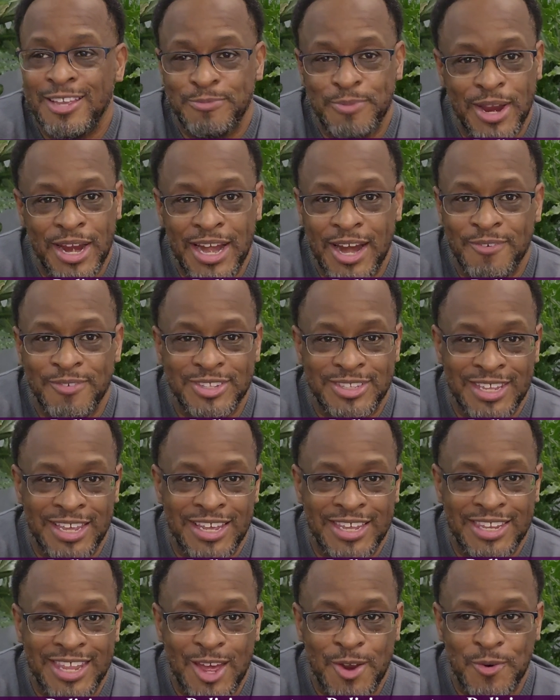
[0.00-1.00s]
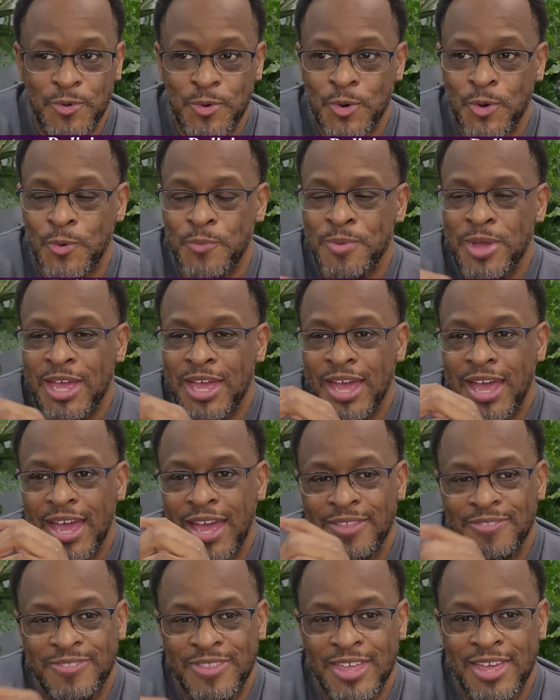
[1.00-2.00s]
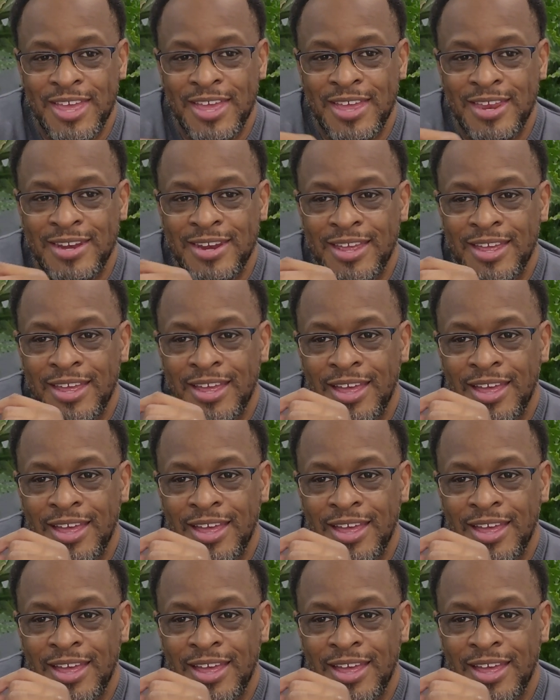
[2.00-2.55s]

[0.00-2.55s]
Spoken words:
Sprayed everything in that room. And then